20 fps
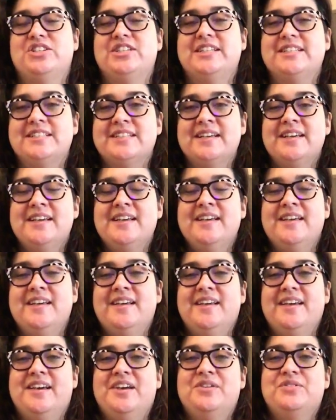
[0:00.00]
it.
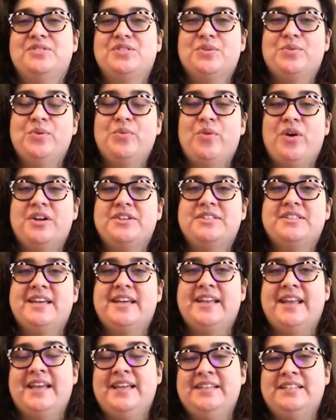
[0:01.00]
And so we watched
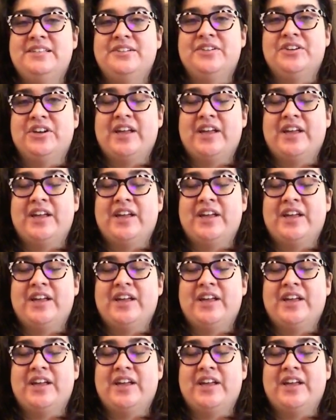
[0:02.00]
that, ate dinner